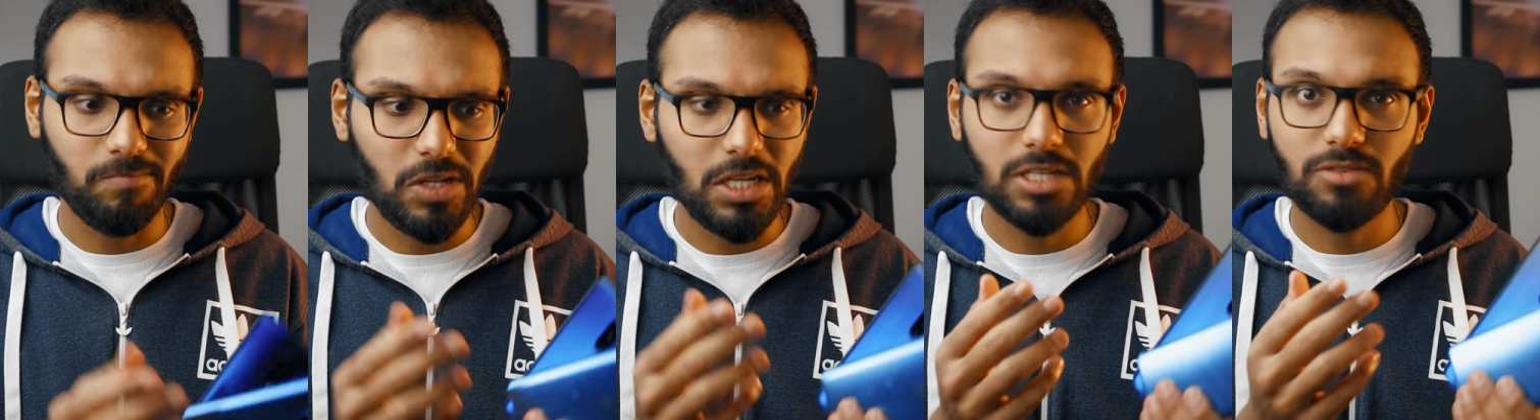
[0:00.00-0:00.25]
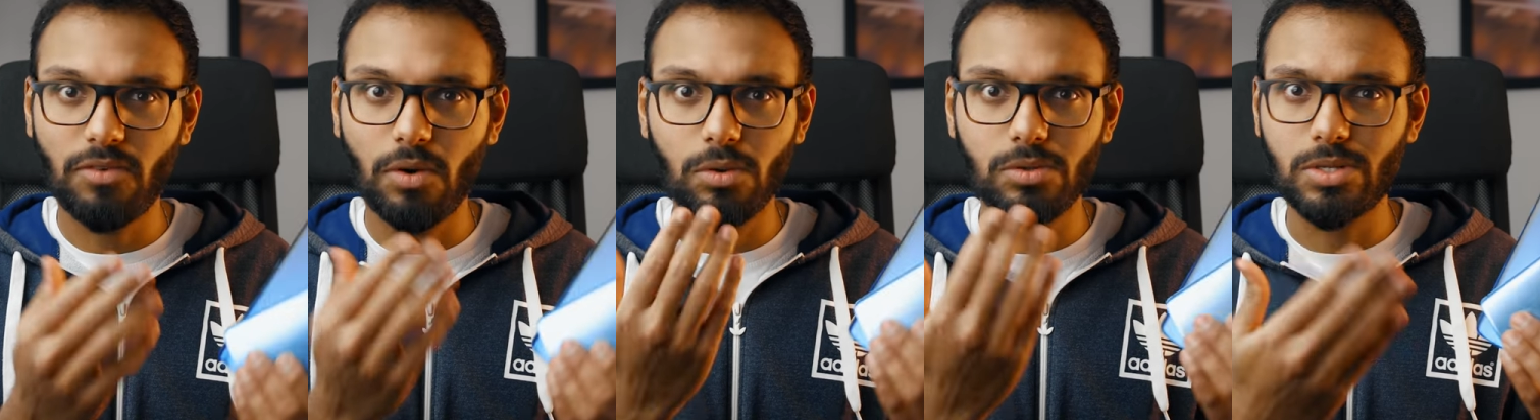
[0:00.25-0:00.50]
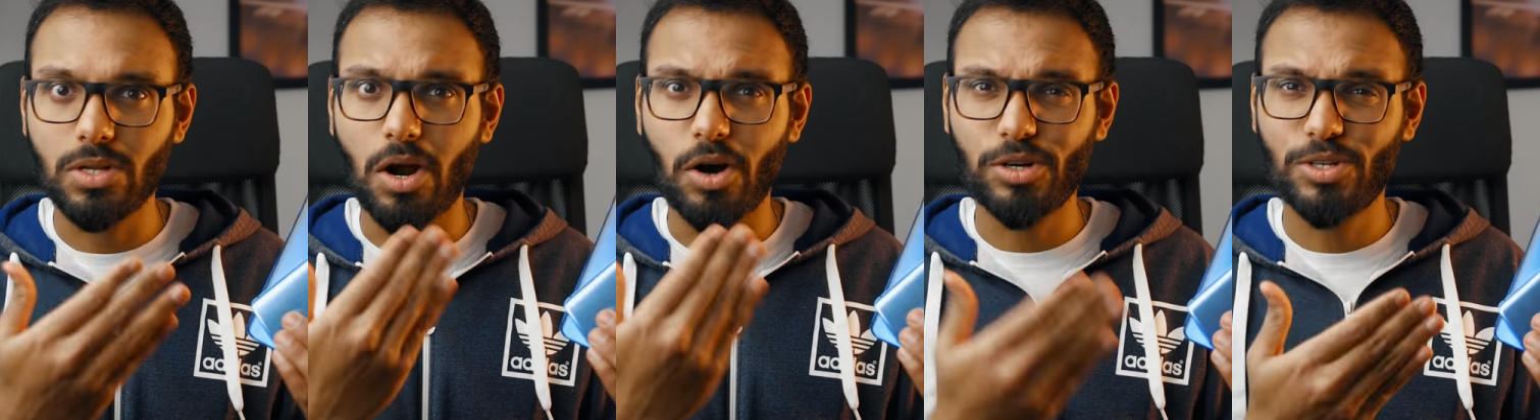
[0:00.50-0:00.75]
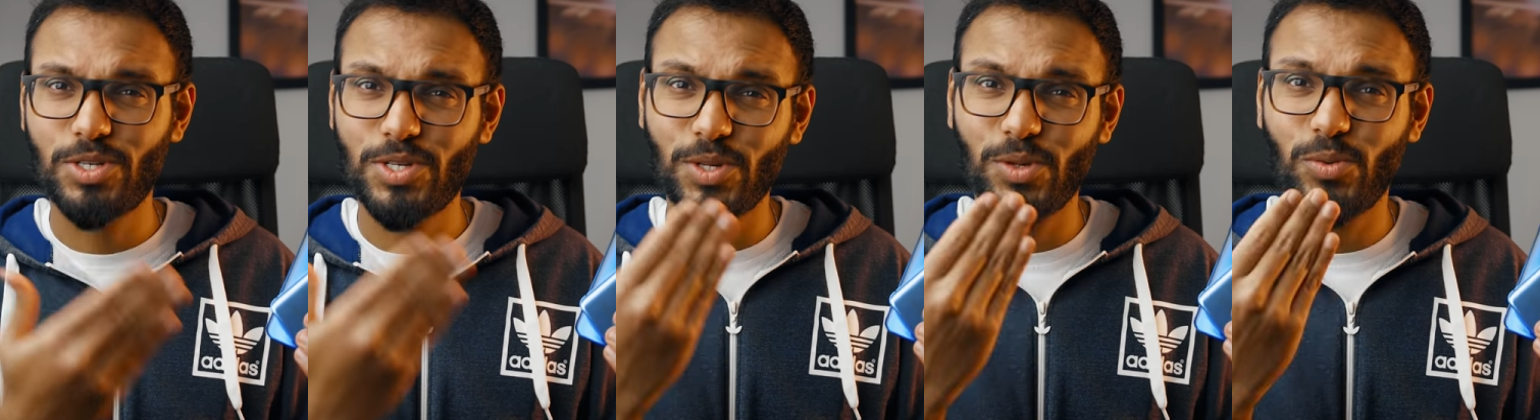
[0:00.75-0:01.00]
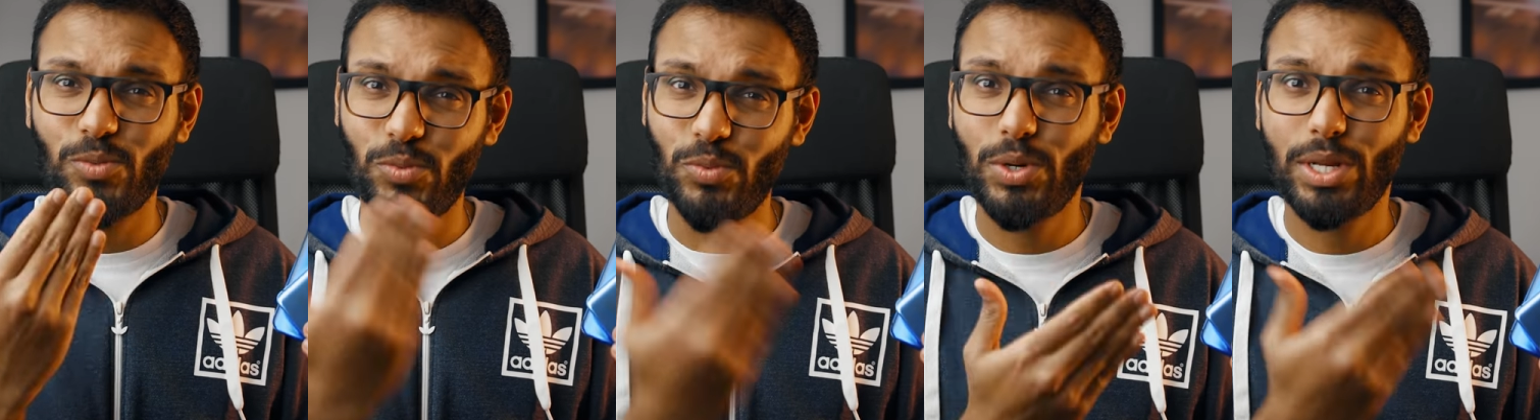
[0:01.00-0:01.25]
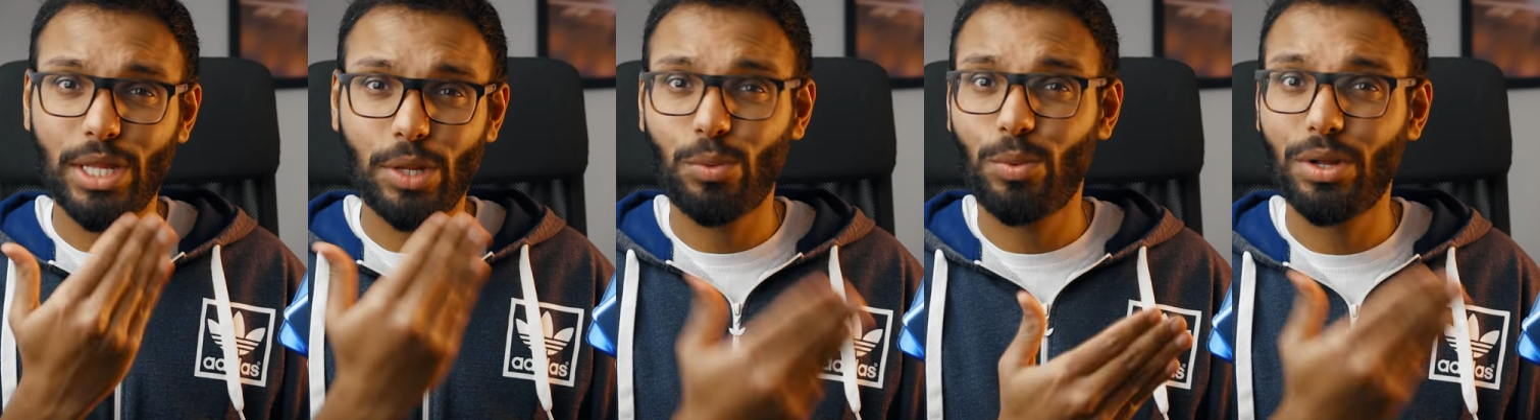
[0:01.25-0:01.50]
these phones are still
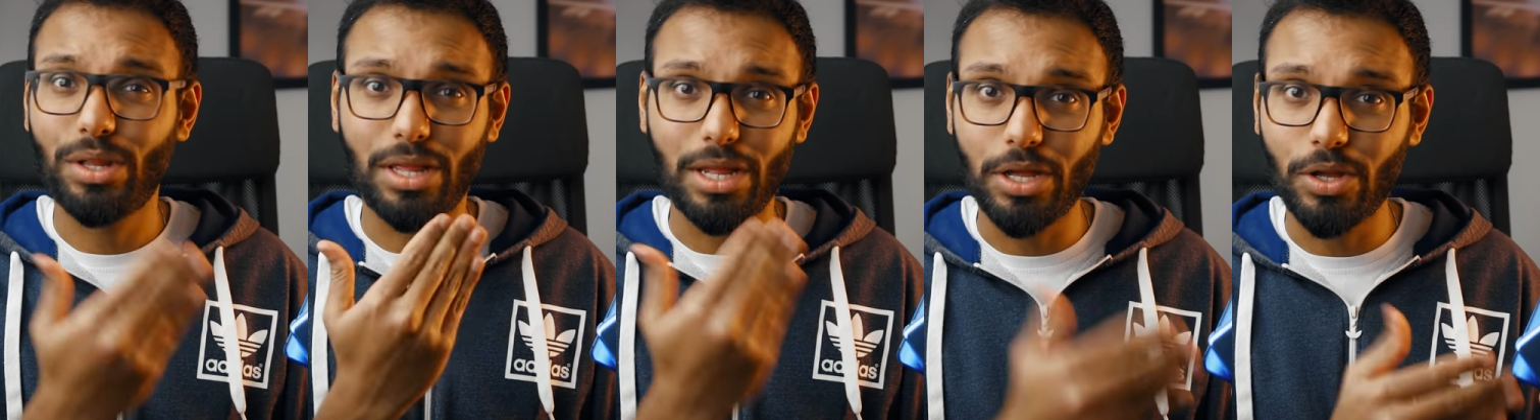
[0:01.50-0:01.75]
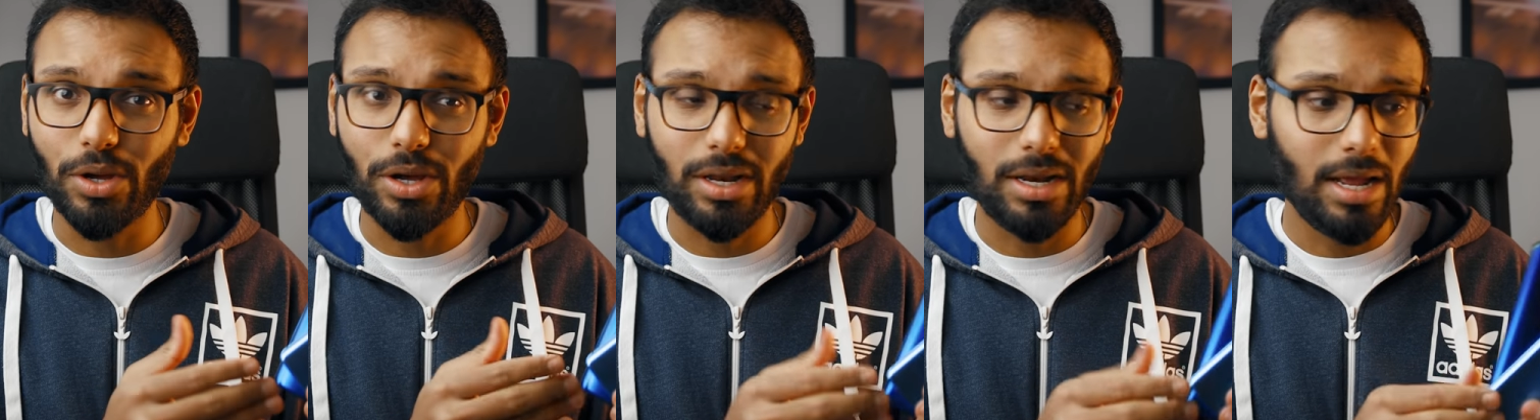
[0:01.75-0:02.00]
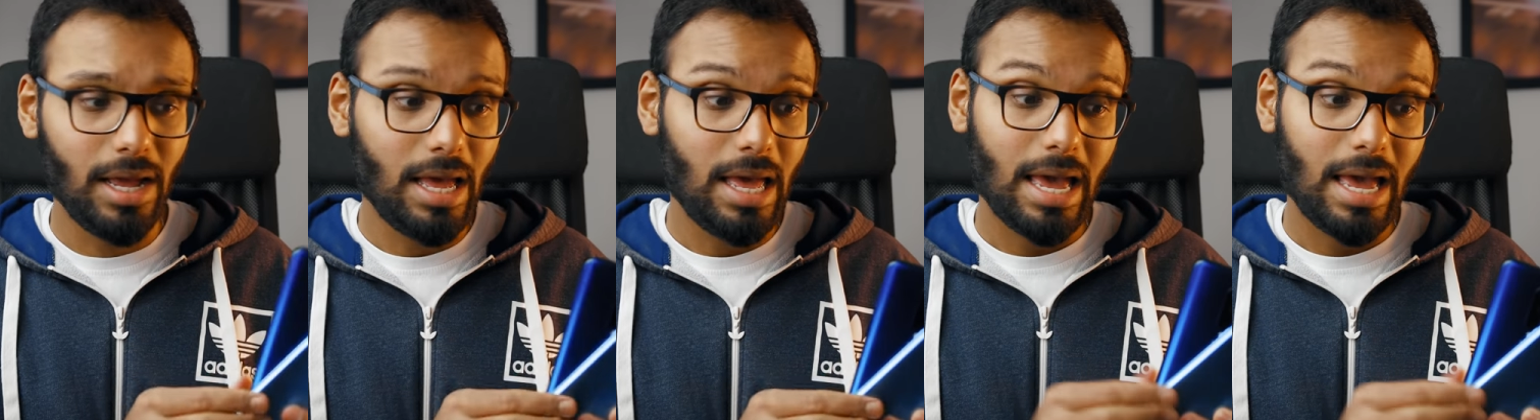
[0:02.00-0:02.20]
really, really good.